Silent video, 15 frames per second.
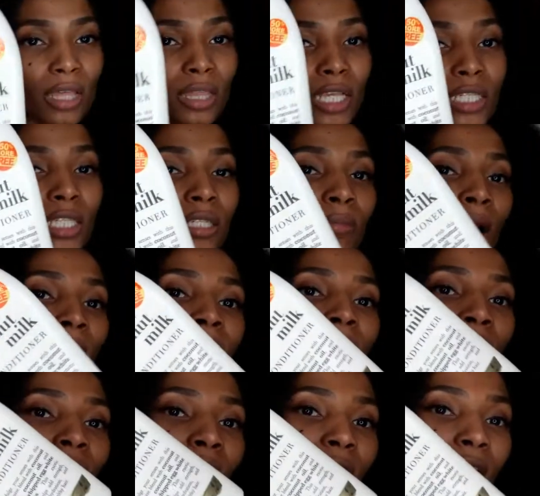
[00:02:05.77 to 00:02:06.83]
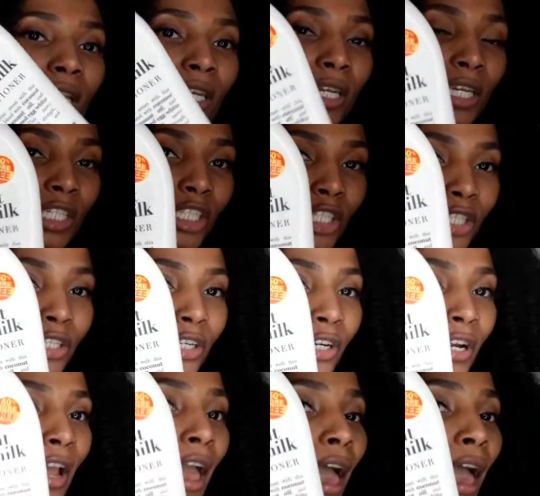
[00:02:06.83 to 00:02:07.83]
This is my favorite conditioner